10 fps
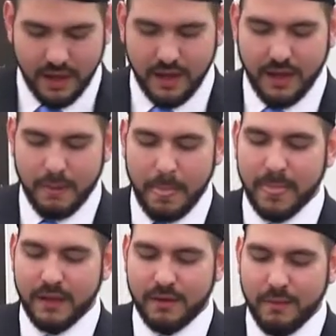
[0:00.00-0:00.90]

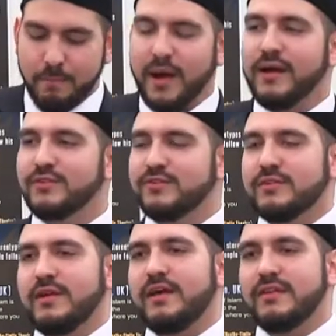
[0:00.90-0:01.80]
But
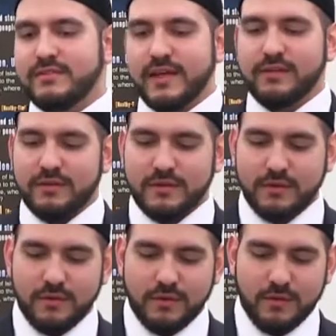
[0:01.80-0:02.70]
as I said,
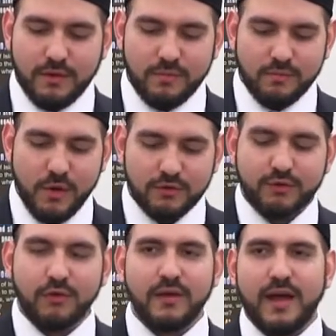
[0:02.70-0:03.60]
most
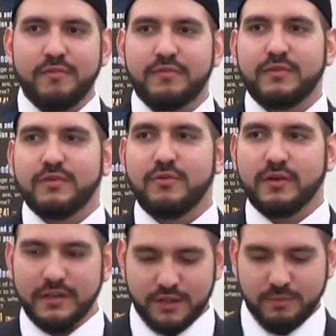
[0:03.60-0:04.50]
of your life you're
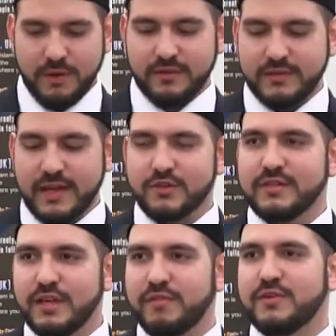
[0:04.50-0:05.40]
going to experience is
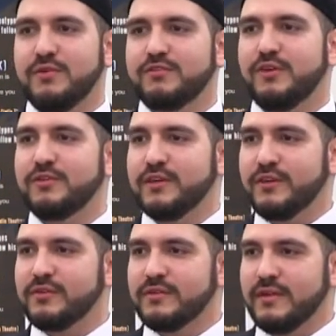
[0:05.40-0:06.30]
actually difficult. So
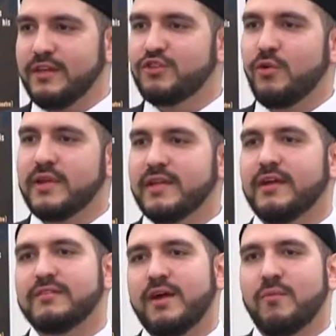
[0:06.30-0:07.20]
enjoying
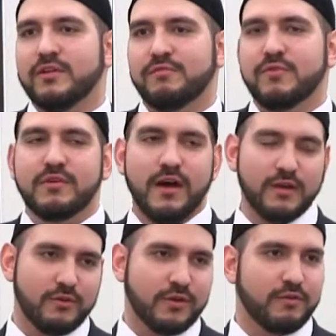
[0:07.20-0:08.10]
that wonderful
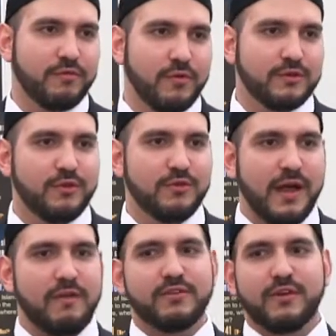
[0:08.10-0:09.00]
car you're looking forward to, you
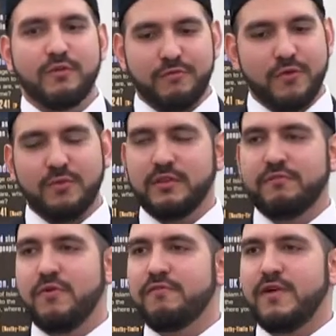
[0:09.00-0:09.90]
have to go through, was it
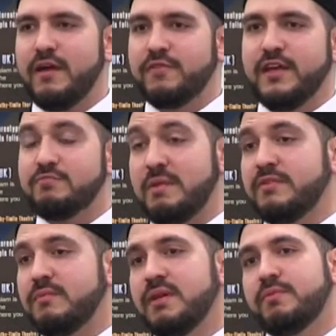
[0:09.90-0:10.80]
4 or 5 years, maybe
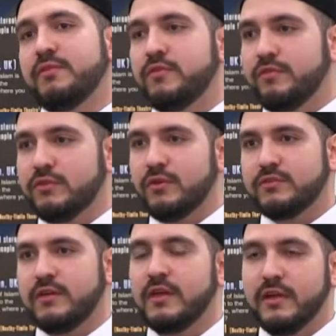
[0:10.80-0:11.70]
some people, if you're a
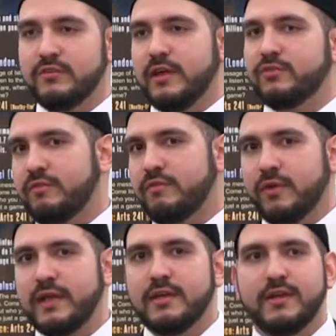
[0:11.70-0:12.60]
doctor, 6 or
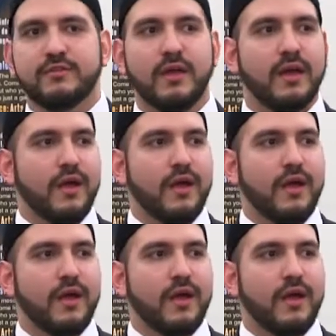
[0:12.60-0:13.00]
7, 8 years